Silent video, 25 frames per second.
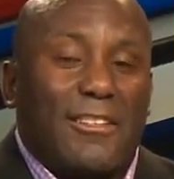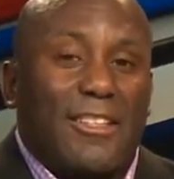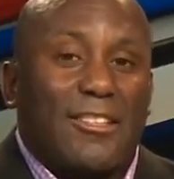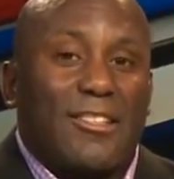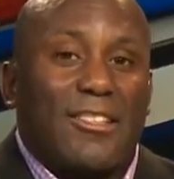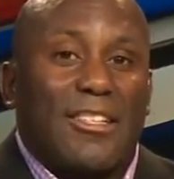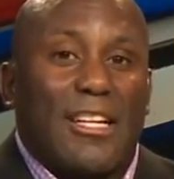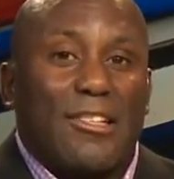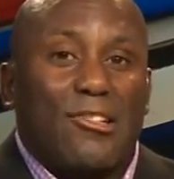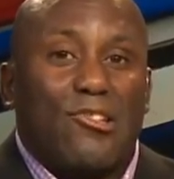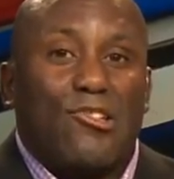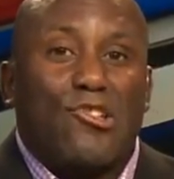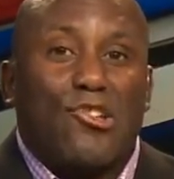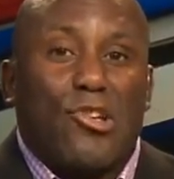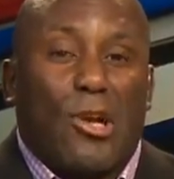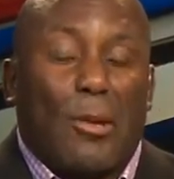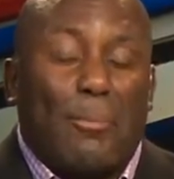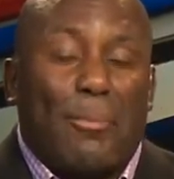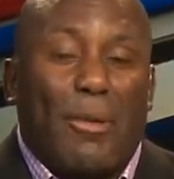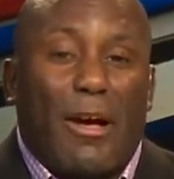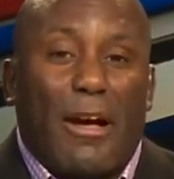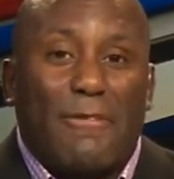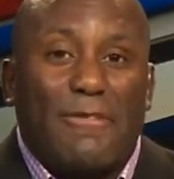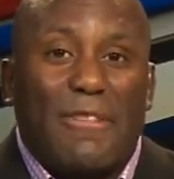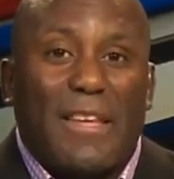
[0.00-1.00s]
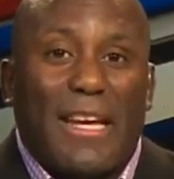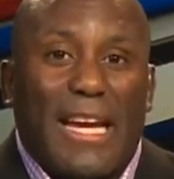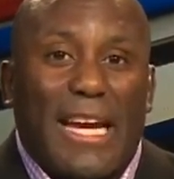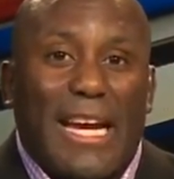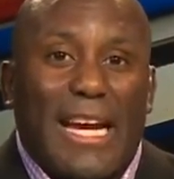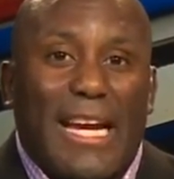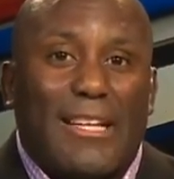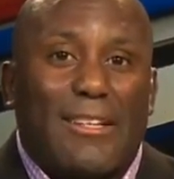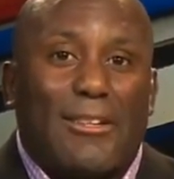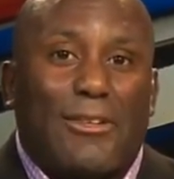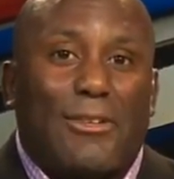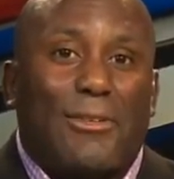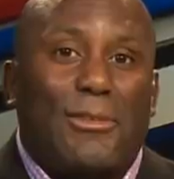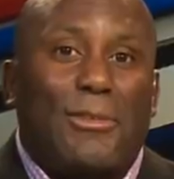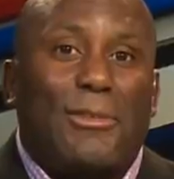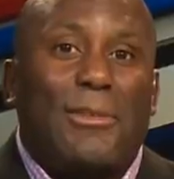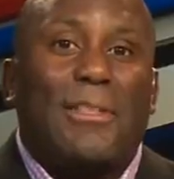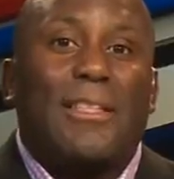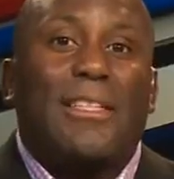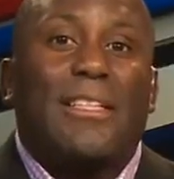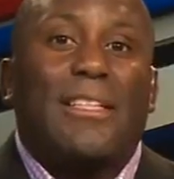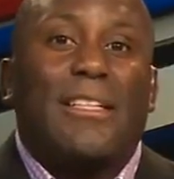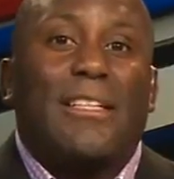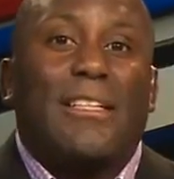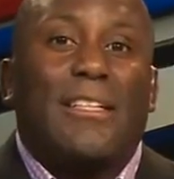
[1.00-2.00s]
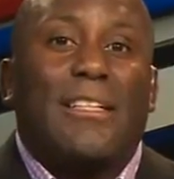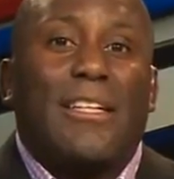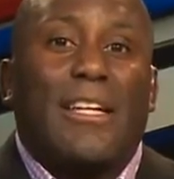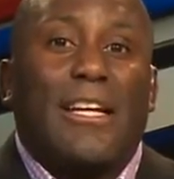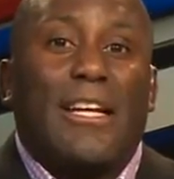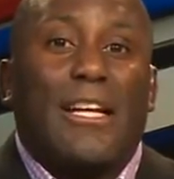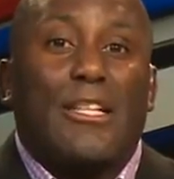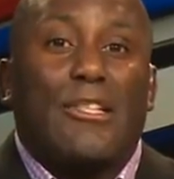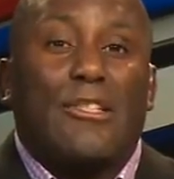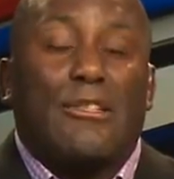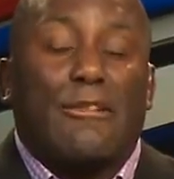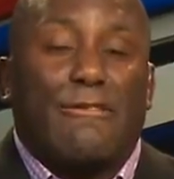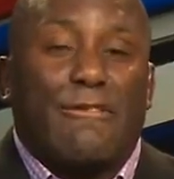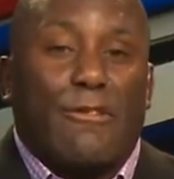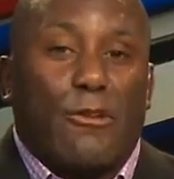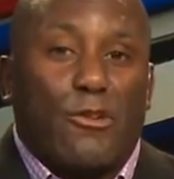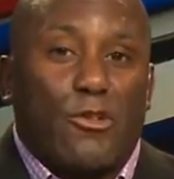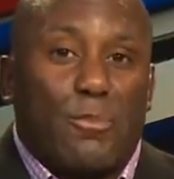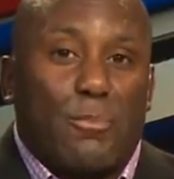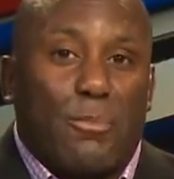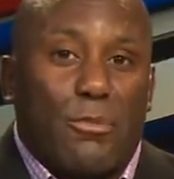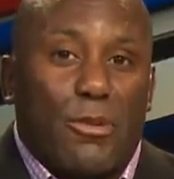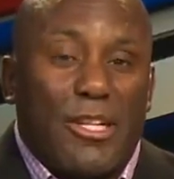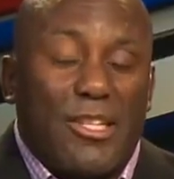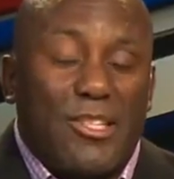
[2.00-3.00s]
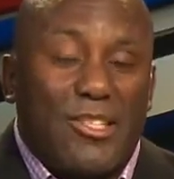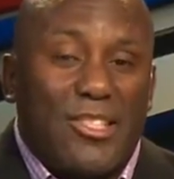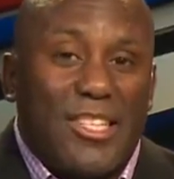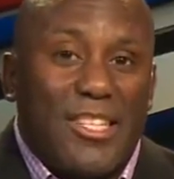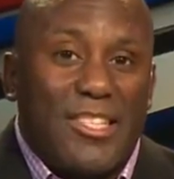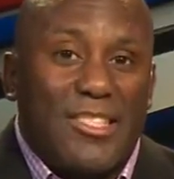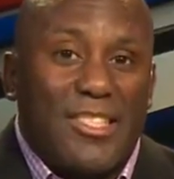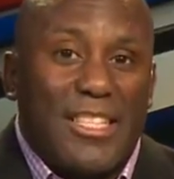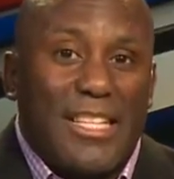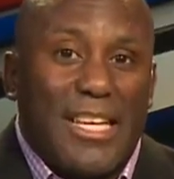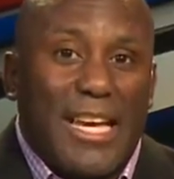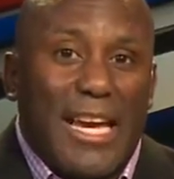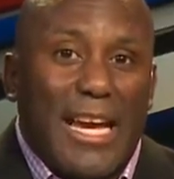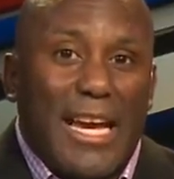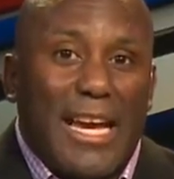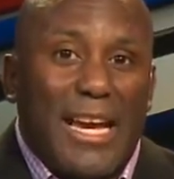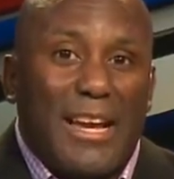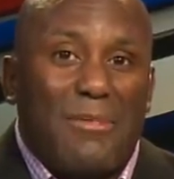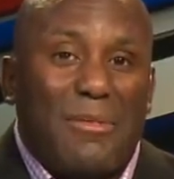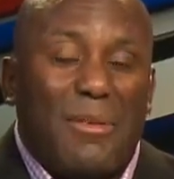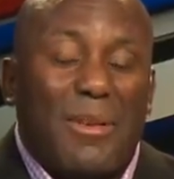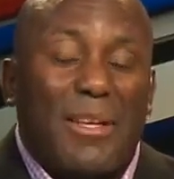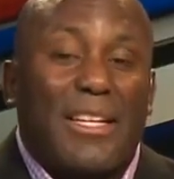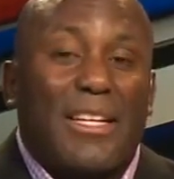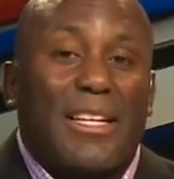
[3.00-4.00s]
Let's not jump off the handle it's the first preseason game.